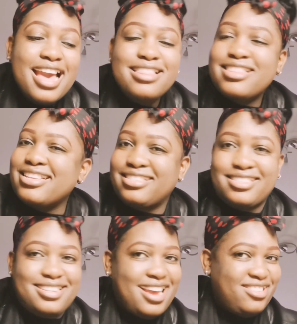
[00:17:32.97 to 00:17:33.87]
And
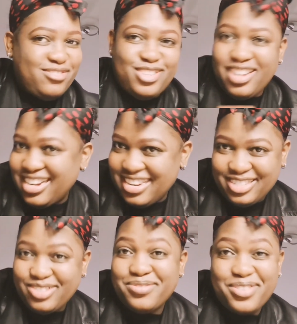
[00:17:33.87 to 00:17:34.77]
this kind of
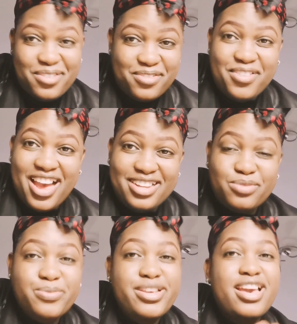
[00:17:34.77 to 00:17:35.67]
toilets you will not
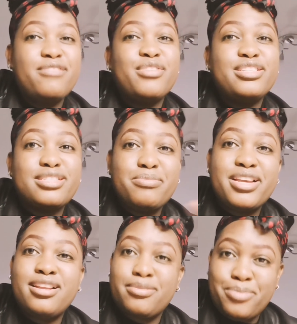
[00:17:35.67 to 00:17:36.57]
find. We have a
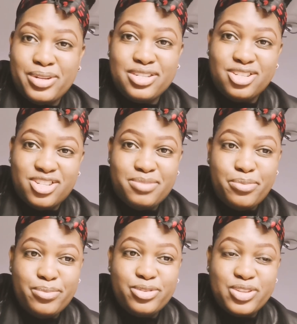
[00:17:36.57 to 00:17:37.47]
typically British
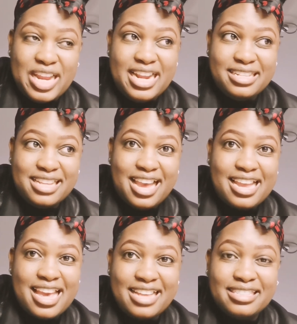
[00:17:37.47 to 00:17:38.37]
toilet, I
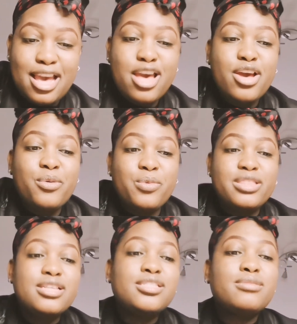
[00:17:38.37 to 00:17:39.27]
guess,
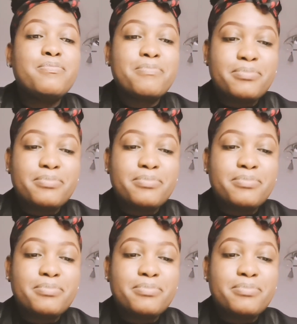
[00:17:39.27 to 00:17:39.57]
with this